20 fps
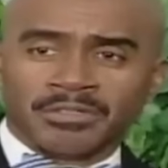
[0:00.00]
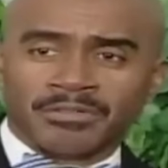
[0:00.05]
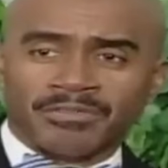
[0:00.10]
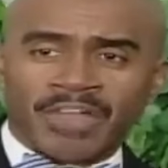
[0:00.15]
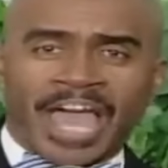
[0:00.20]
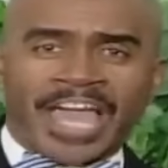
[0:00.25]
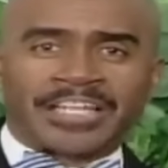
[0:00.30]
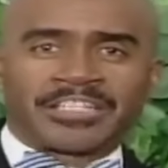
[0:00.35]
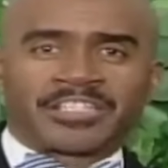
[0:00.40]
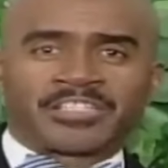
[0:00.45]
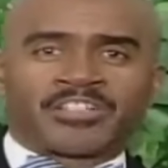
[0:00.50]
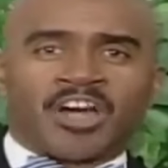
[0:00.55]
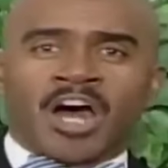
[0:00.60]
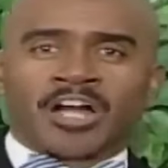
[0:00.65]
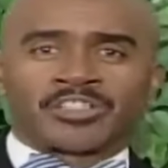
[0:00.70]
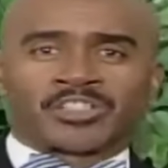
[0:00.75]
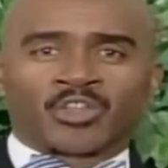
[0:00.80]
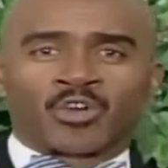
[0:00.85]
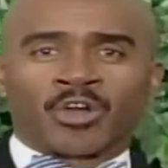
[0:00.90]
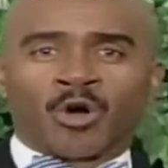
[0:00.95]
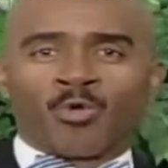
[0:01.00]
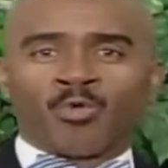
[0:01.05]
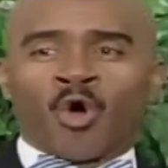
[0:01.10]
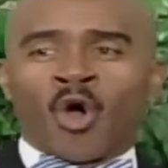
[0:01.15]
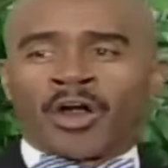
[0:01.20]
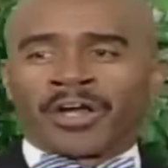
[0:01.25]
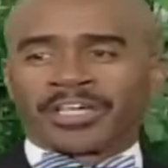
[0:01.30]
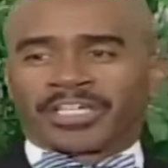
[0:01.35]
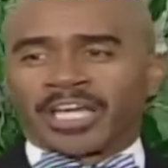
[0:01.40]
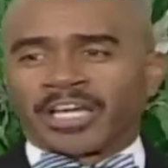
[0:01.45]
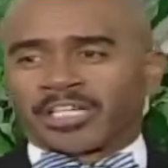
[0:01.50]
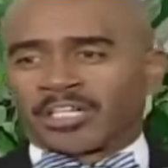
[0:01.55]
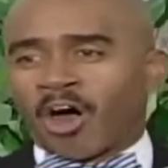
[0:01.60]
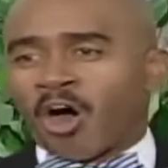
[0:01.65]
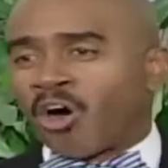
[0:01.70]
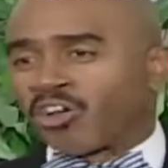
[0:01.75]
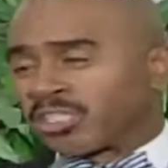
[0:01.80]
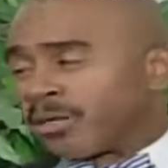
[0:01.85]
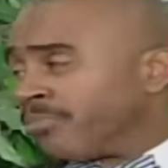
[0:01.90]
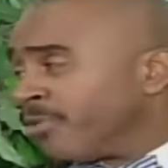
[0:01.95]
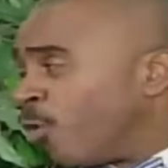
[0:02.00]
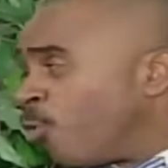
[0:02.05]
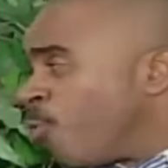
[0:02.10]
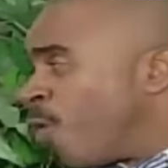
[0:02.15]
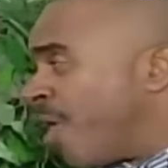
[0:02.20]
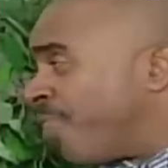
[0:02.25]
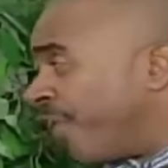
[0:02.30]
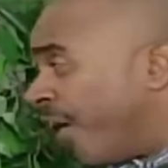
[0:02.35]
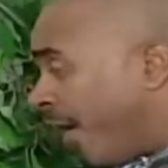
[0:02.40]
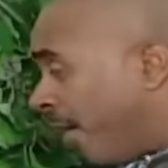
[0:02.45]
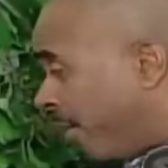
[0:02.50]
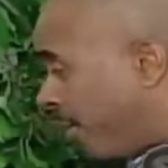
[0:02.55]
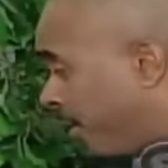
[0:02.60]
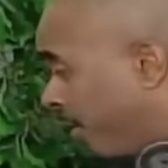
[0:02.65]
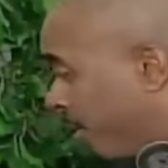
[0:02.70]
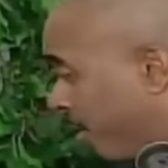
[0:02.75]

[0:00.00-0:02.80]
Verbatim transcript: Thank God, so the water can cause them to wither.